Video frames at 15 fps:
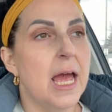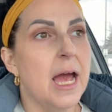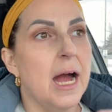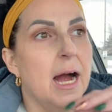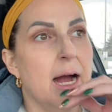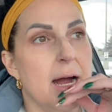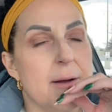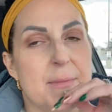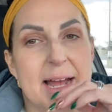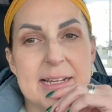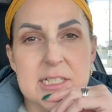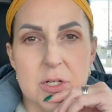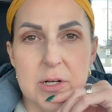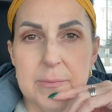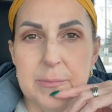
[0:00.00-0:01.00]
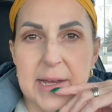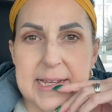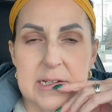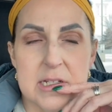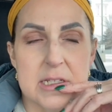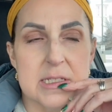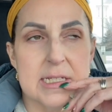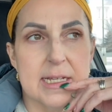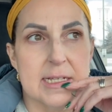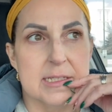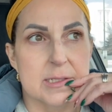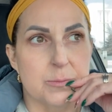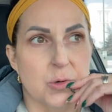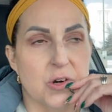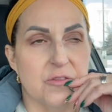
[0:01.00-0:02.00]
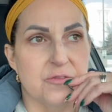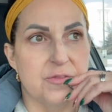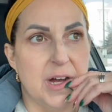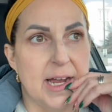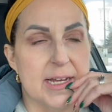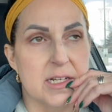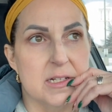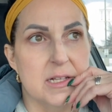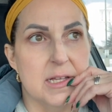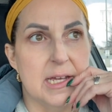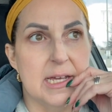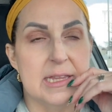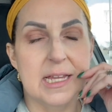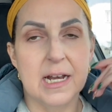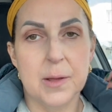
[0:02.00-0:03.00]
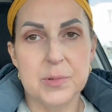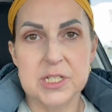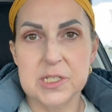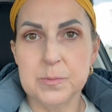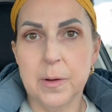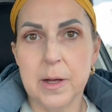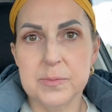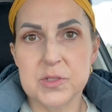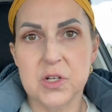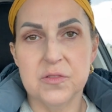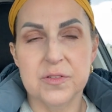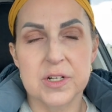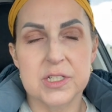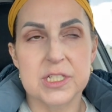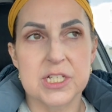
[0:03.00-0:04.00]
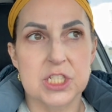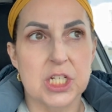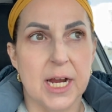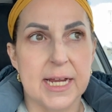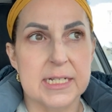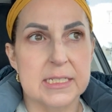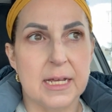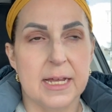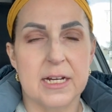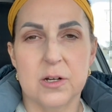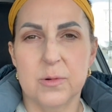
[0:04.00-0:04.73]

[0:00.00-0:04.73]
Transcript: I had to go to Michael's to get some more vinyl and then I've just popped over to Giant Tiger.